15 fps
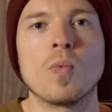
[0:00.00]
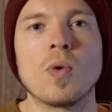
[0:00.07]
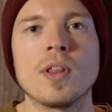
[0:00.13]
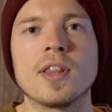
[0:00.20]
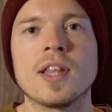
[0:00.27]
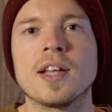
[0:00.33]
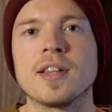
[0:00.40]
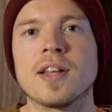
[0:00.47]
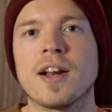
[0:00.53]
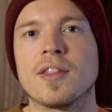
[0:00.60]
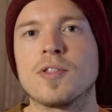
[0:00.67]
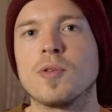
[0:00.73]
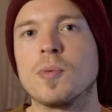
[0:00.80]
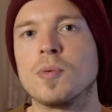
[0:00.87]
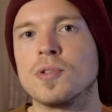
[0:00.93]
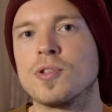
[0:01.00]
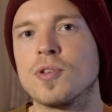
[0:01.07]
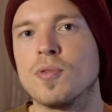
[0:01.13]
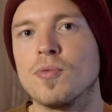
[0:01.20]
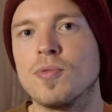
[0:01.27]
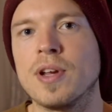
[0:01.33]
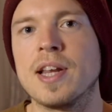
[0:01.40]
One thing that I thought
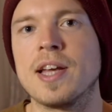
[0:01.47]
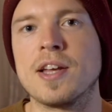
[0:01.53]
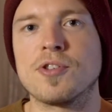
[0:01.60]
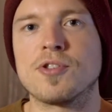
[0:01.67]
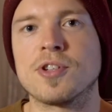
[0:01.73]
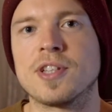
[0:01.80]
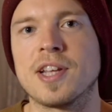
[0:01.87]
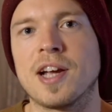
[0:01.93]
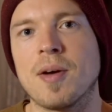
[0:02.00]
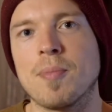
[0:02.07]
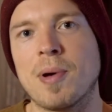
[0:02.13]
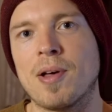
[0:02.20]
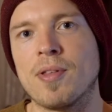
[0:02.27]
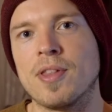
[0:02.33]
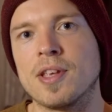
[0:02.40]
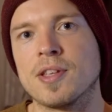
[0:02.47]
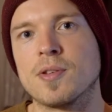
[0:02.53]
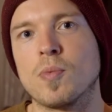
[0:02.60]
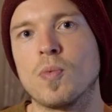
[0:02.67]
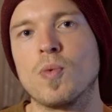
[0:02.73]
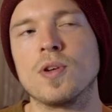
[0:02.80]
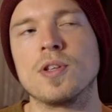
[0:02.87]
was really interesting about
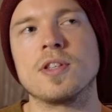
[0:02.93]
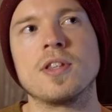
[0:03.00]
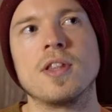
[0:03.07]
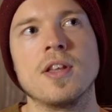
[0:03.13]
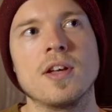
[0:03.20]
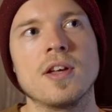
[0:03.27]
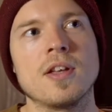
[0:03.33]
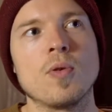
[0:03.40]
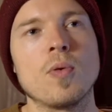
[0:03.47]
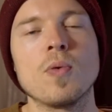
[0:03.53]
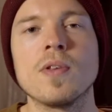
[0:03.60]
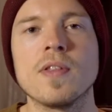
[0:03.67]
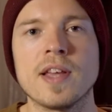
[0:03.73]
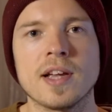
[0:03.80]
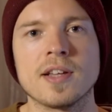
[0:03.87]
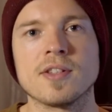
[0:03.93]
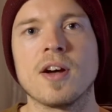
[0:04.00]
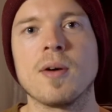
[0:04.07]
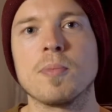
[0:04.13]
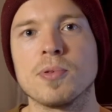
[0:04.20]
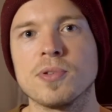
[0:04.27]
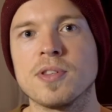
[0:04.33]
this was that all of the
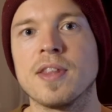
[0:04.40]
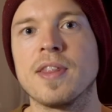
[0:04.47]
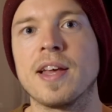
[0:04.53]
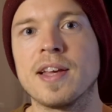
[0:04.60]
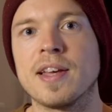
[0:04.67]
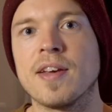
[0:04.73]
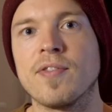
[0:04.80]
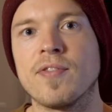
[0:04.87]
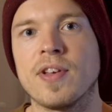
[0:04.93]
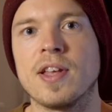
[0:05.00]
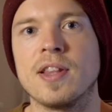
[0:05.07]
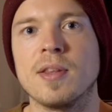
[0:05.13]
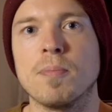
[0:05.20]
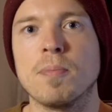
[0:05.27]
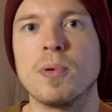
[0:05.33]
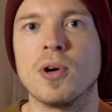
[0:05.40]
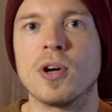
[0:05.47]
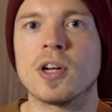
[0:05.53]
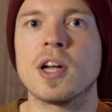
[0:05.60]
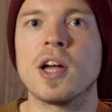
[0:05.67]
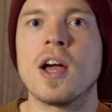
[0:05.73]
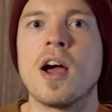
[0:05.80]
examples that they give in the
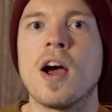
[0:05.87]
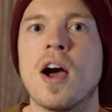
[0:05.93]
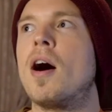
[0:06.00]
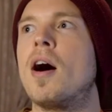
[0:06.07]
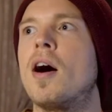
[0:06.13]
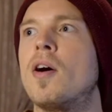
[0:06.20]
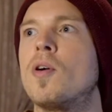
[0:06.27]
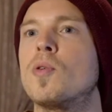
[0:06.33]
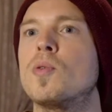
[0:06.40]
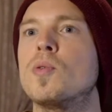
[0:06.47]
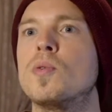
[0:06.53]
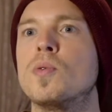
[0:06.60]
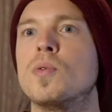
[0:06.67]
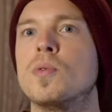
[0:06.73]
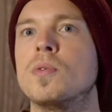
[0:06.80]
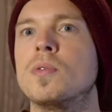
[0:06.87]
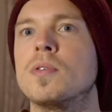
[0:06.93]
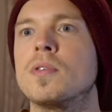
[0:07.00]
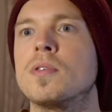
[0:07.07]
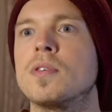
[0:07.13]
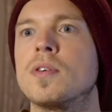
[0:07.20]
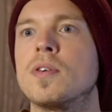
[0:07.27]
book are all